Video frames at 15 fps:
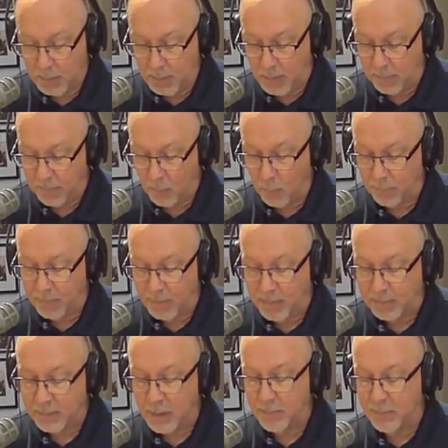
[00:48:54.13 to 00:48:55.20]
Yeah, well, the
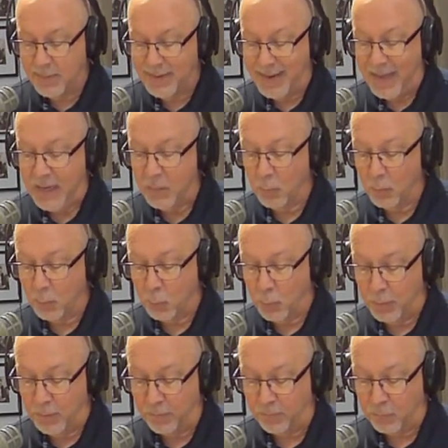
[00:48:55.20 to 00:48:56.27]
incumbent Haywood
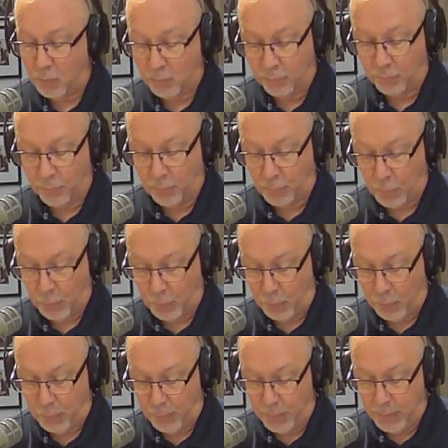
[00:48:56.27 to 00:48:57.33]
Woody Stokes
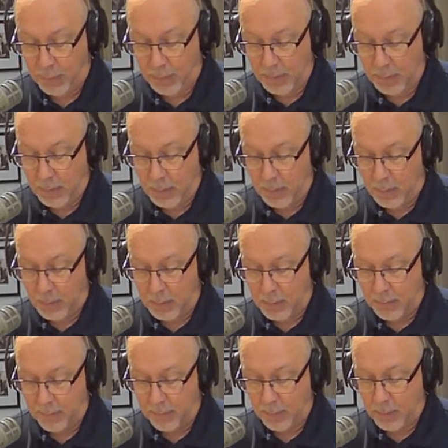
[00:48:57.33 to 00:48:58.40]
III,
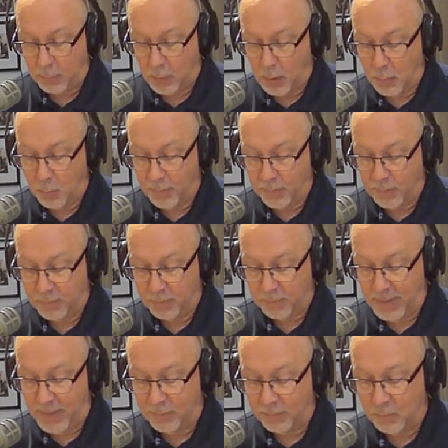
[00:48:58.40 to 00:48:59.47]
along with his
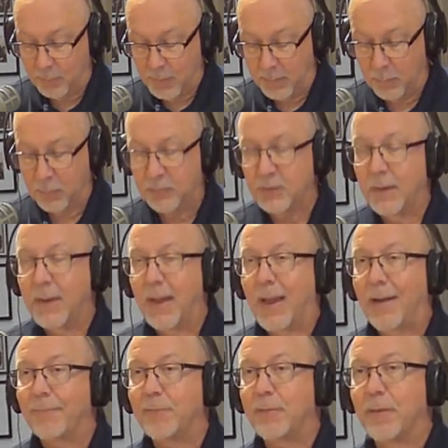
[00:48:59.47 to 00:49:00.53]
council members,
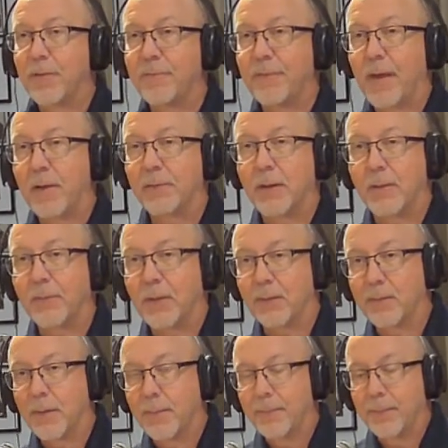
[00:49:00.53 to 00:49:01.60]
after they found out
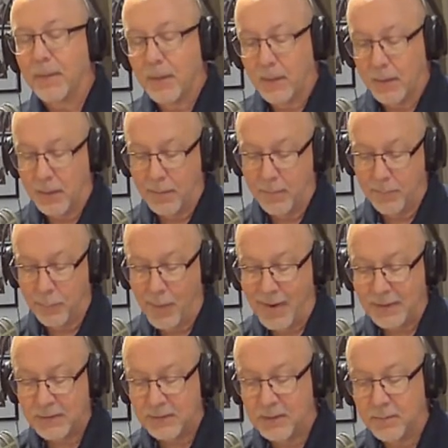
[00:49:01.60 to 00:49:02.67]
that
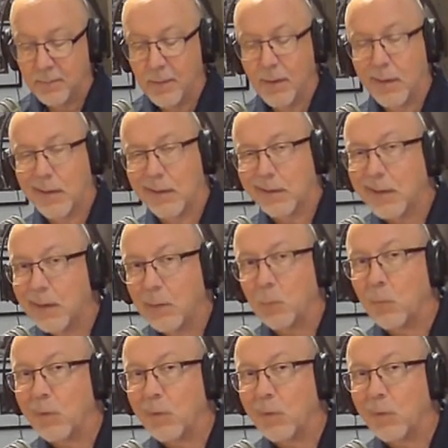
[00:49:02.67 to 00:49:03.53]
Braxton kind of